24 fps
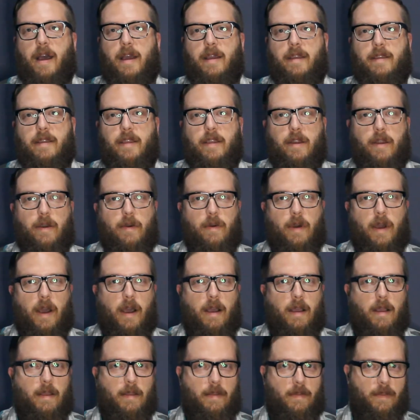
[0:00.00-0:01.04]
you know,
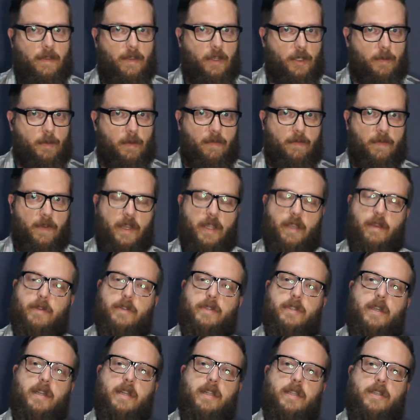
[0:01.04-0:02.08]
there's been videos
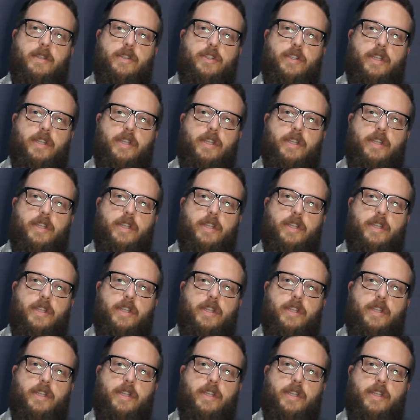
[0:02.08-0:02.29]
done on this